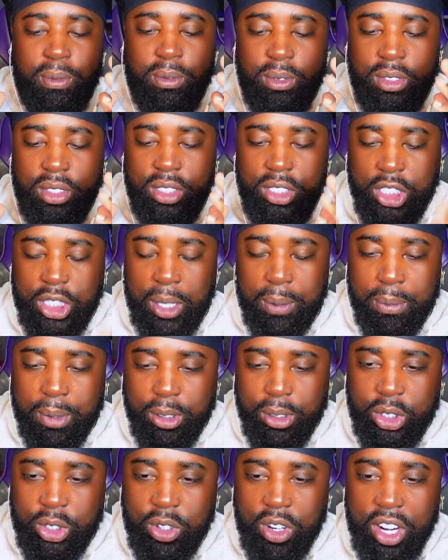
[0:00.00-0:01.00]

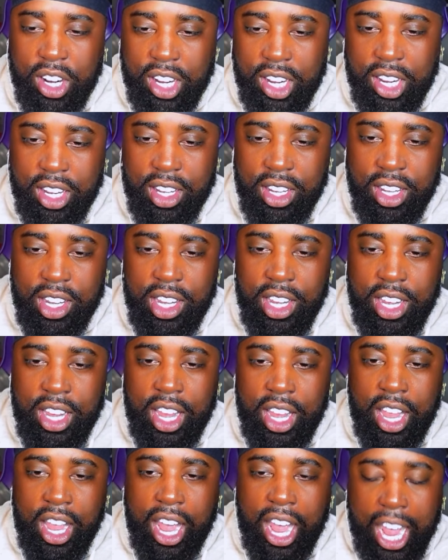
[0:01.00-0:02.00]
Jumbotron.
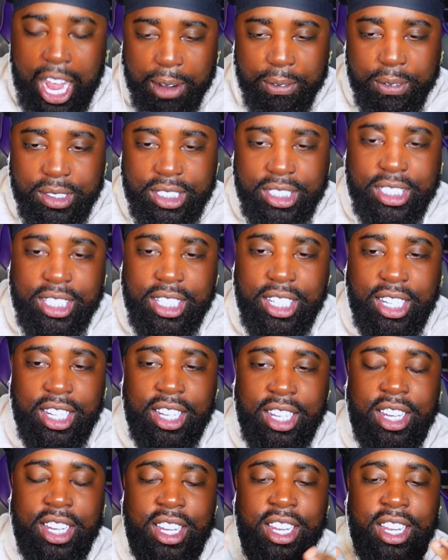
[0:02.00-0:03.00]

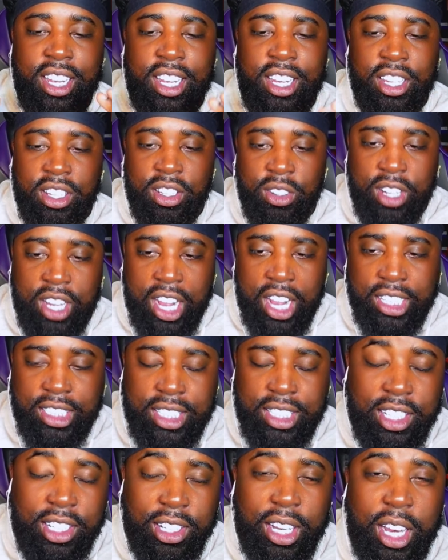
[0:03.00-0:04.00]
Obviously, you guys
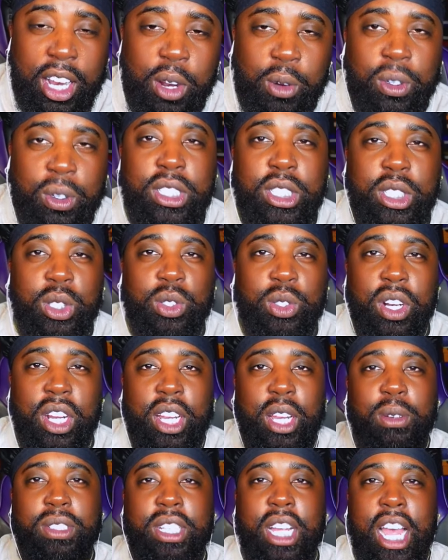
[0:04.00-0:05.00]
can tell that it wasn't Drake.
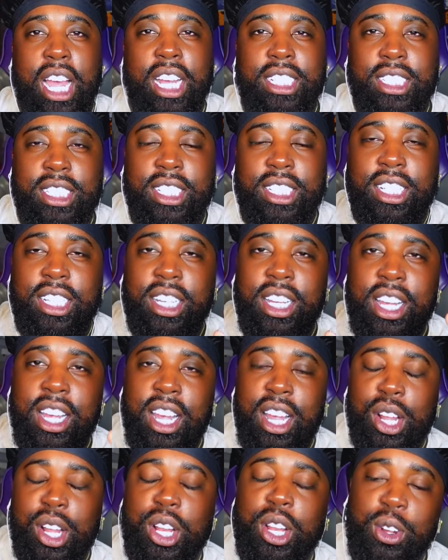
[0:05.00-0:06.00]
It was actually
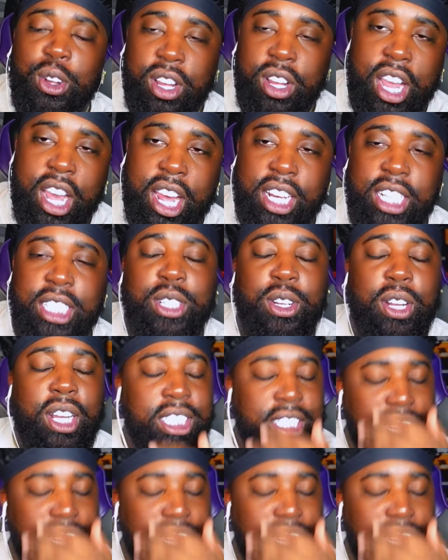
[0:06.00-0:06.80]
Lil Yachty. So let's get